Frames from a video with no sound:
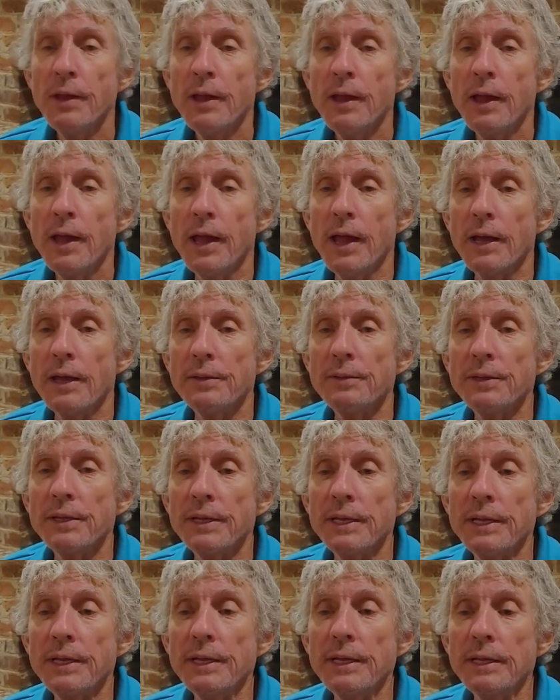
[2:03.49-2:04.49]
And
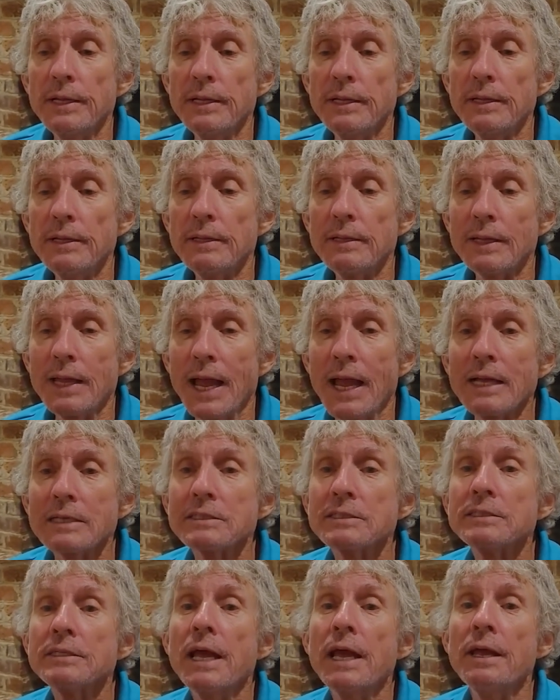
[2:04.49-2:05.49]
the
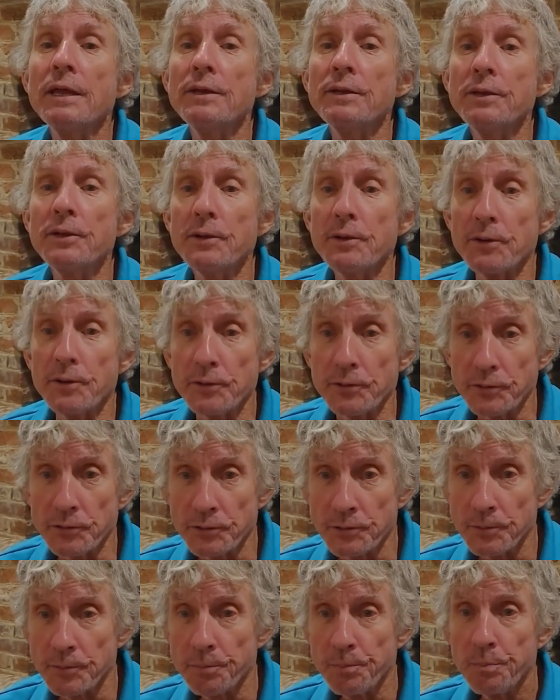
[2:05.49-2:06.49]
last 10
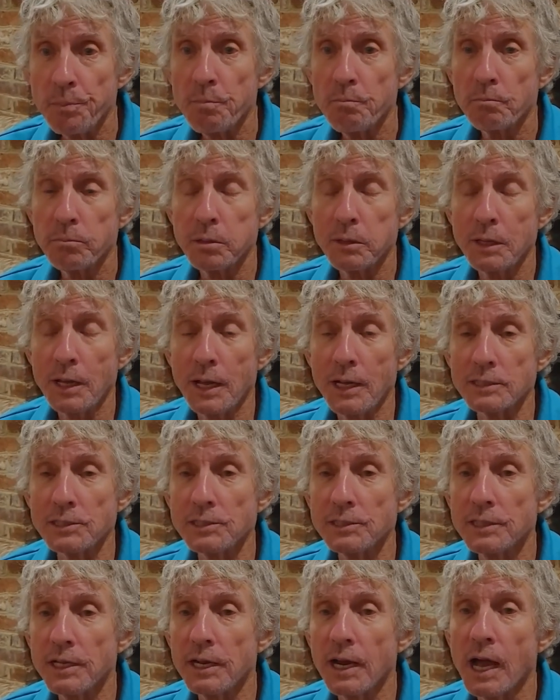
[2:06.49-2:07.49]
years
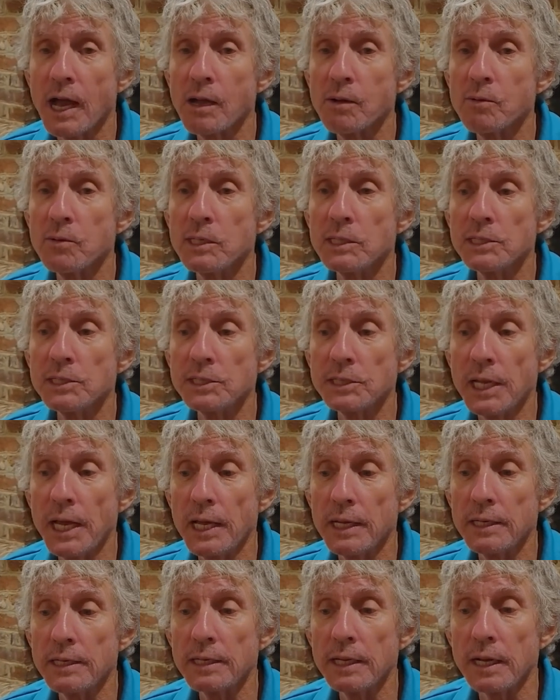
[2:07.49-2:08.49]
plus that I was
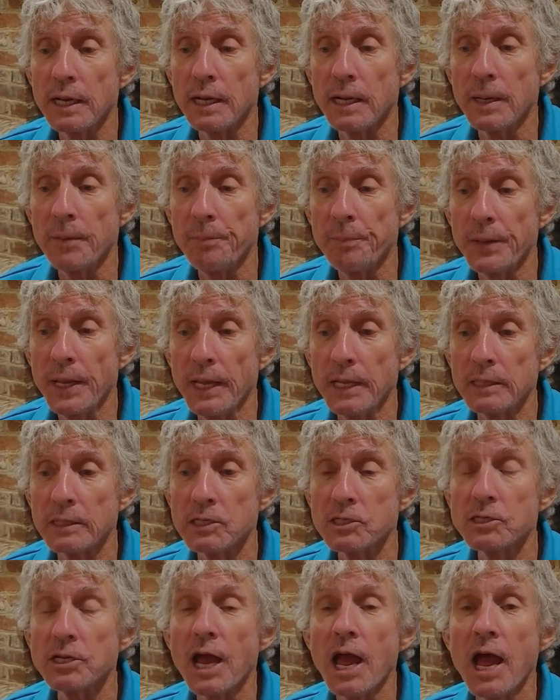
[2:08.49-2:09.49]
at
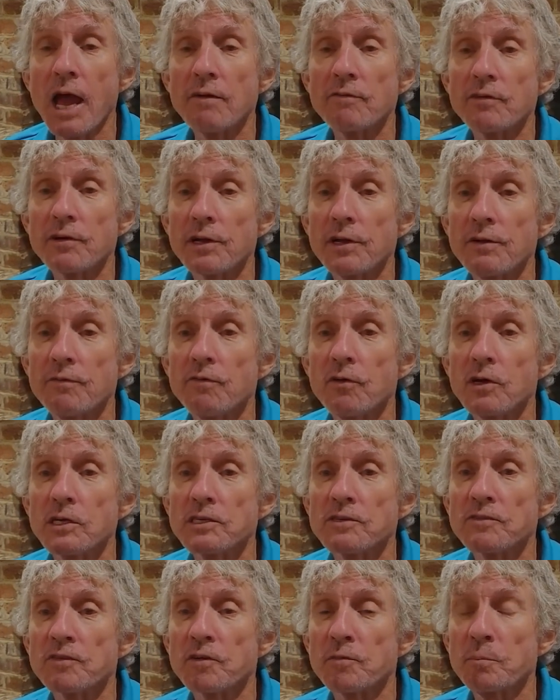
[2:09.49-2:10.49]
English to Africa at
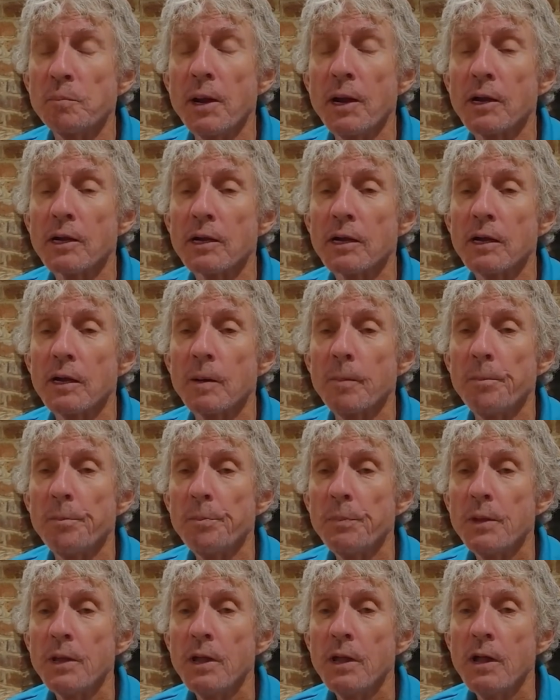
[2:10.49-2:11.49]
Voice of America
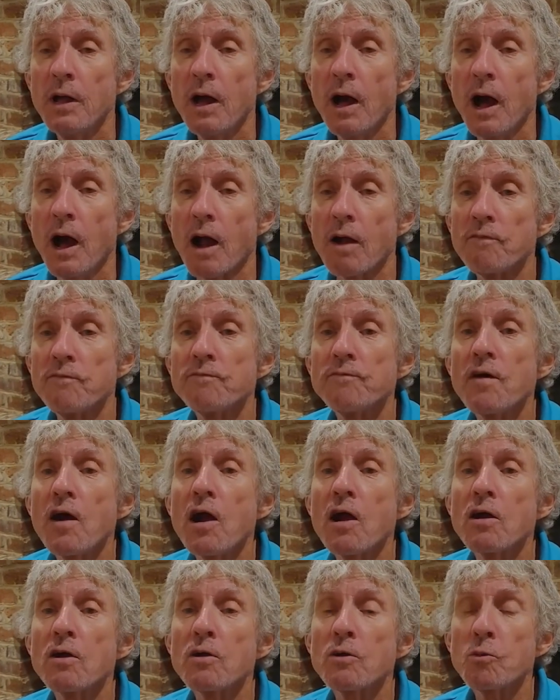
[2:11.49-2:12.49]
are
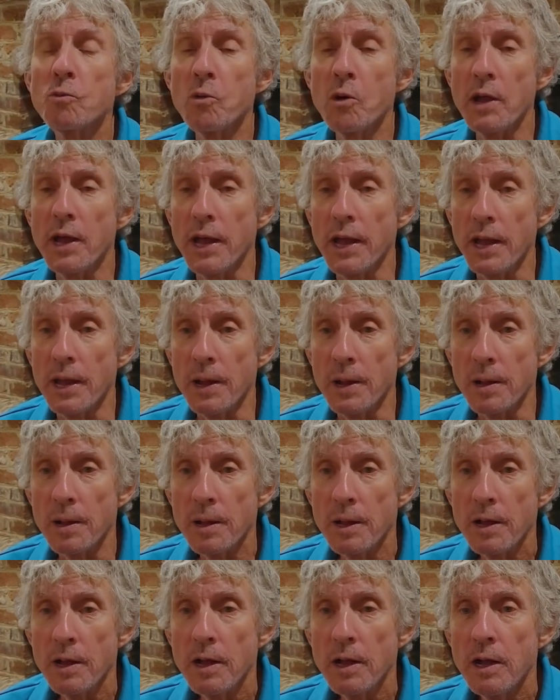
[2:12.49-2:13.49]
far and away
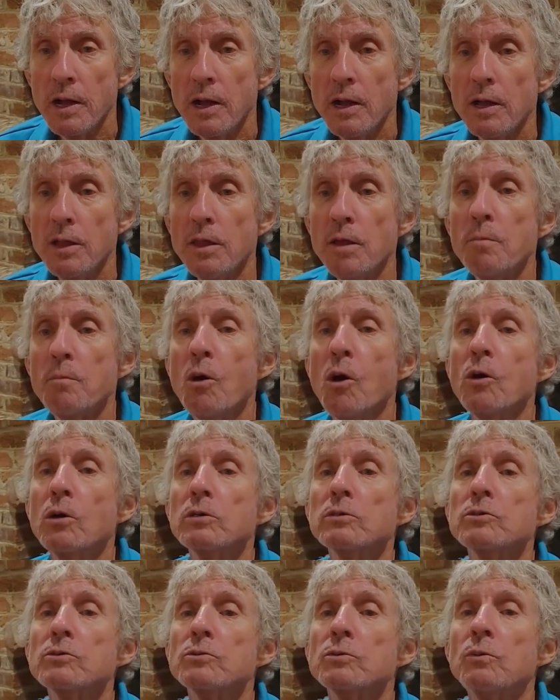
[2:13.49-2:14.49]
the
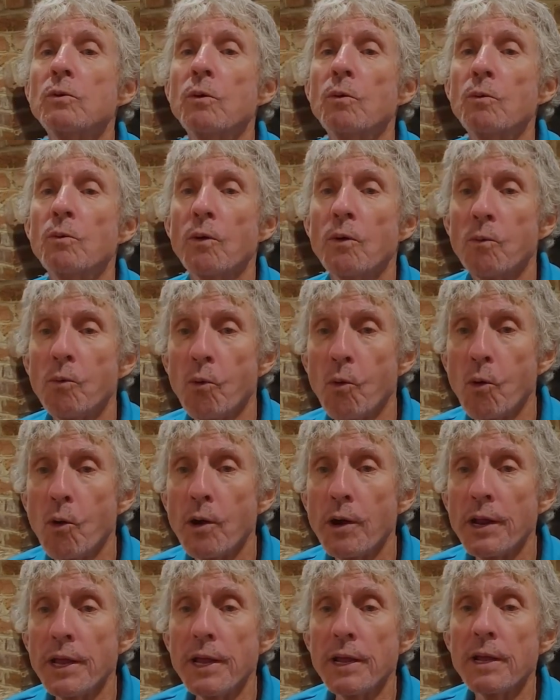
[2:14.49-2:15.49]
most
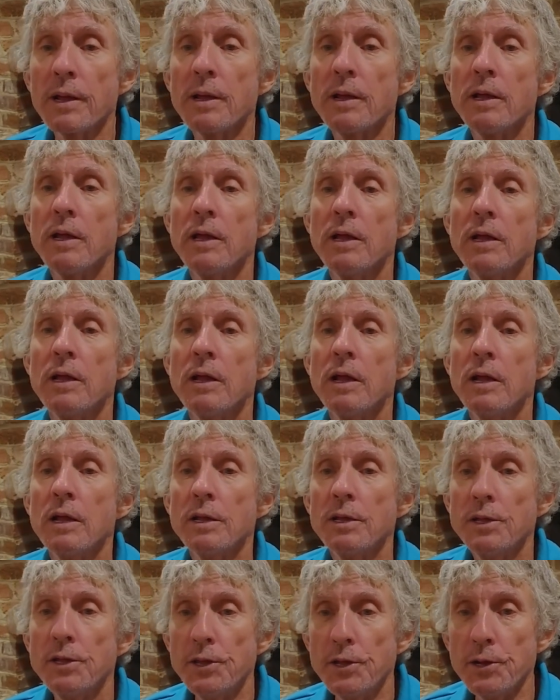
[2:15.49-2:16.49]
rewarding
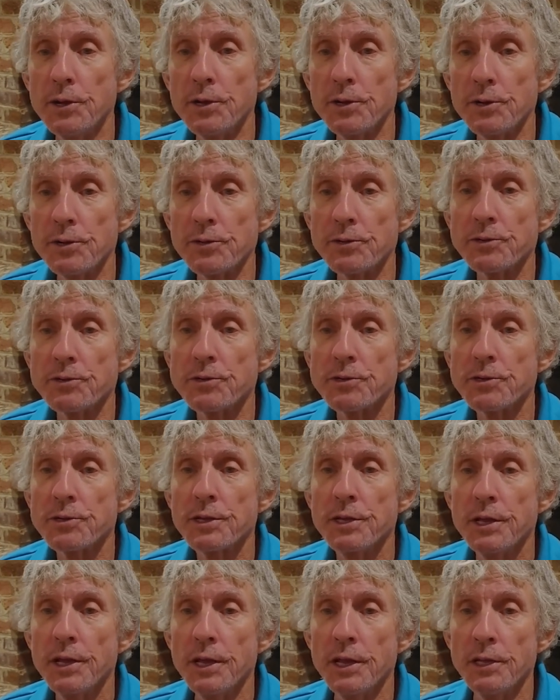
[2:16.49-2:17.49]
years
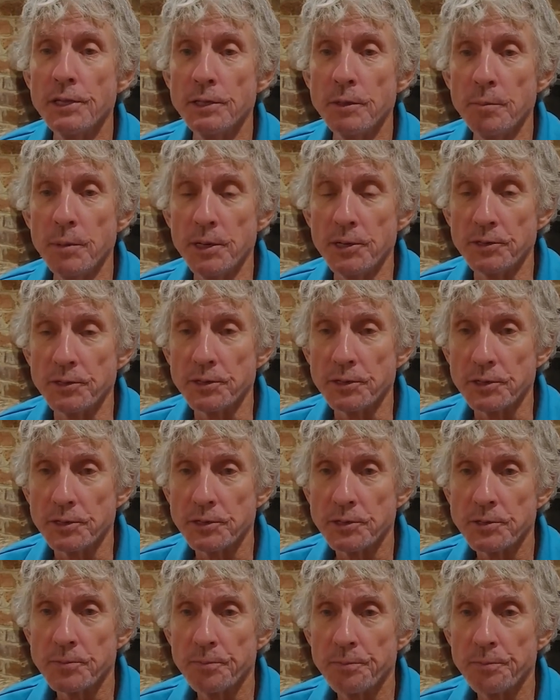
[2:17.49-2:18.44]
in the business.